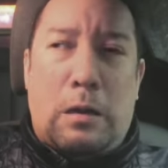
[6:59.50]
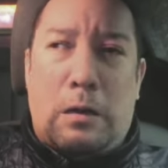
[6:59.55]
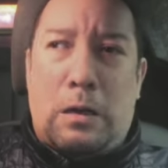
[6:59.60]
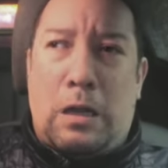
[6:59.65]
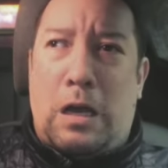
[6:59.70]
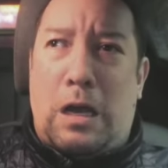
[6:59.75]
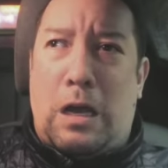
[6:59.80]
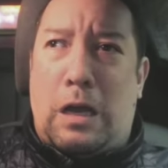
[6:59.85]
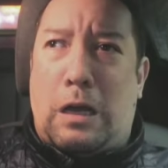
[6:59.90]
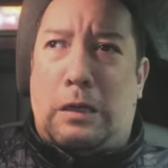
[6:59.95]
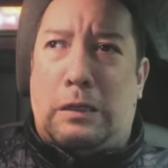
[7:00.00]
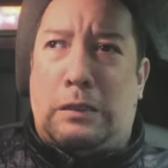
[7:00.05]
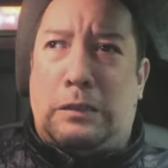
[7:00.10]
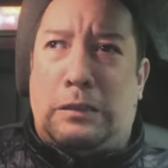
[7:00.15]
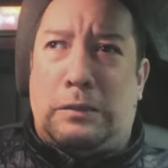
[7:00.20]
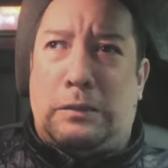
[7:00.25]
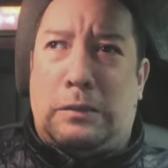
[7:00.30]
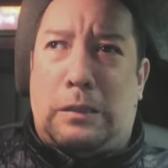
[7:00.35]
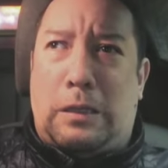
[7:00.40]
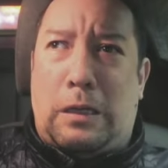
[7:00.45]

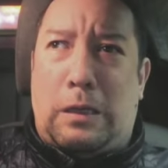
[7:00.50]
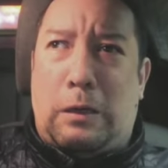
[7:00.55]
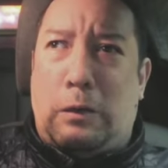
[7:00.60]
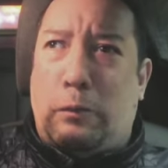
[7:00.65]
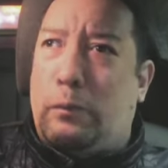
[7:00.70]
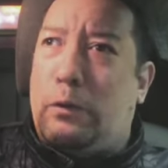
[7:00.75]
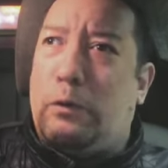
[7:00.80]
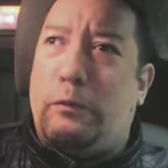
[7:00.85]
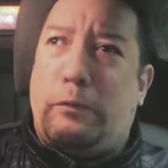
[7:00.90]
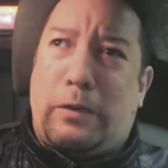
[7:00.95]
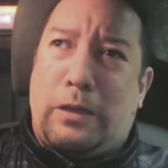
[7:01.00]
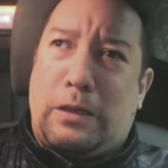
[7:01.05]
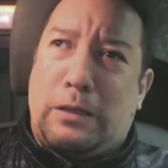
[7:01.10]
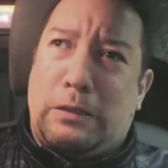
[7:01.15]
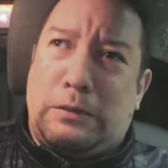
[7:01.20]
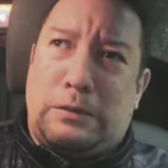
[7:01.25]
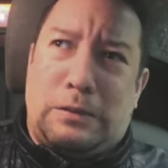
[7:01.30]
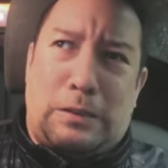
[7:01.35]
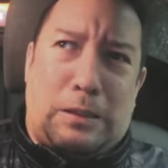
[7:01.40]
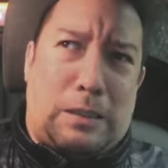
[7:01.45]
talks in the
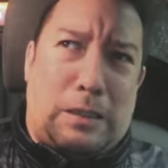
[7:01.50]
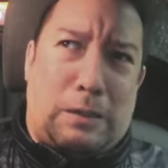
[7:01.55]
movies